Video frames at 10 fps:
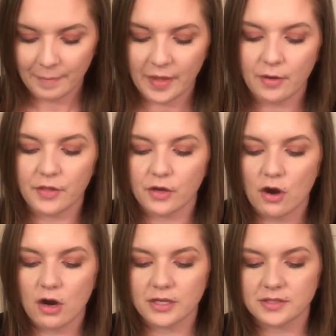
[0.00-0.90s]
And on the
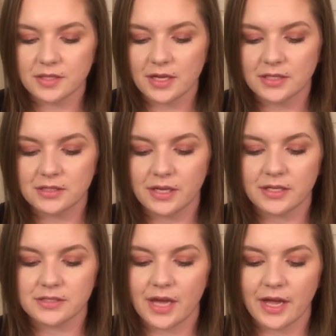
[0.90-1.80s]
card it says it
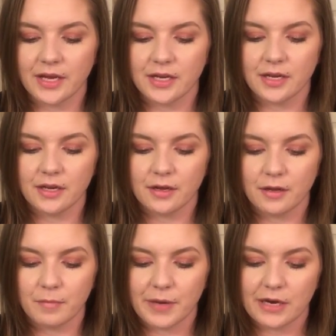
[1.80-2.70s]
is a
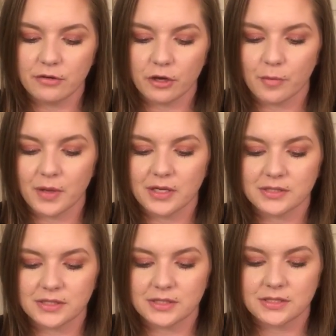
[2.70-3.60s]
Bioderma
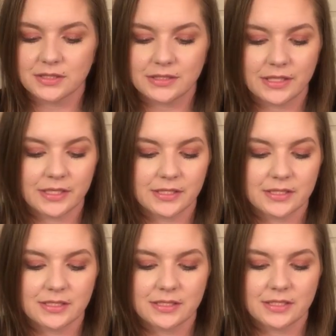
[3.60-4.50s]

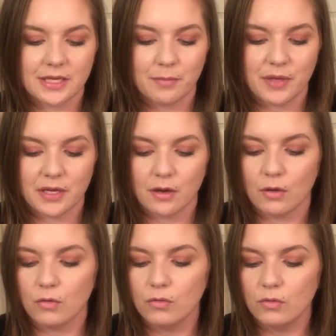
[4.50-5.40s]

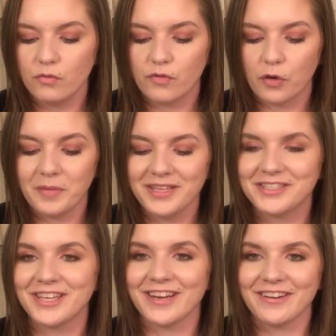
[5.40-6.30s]
Sensibio foaming
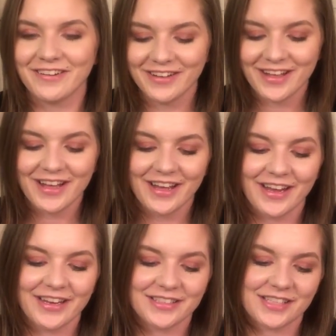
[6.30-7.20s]
gel.
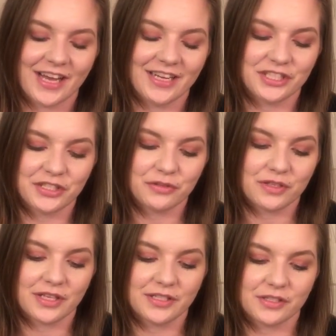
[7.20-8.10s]
It is a gentle
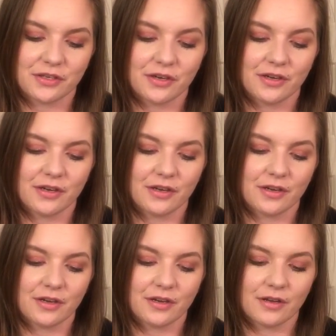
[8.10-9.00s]
cleanser.
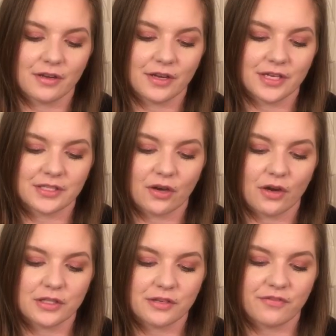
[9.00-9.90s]
It is
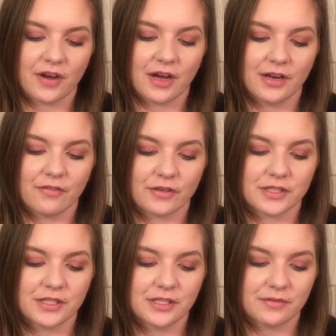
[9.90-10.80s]
hard to find for
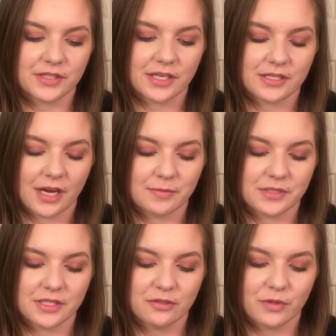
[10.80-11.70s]
sensitive skin types.
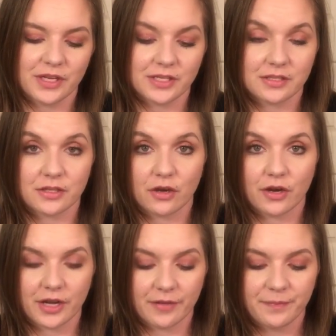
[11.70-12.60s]
This one hits the
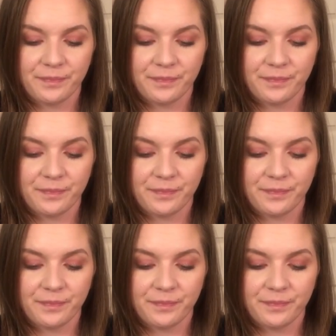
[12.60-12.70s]
target.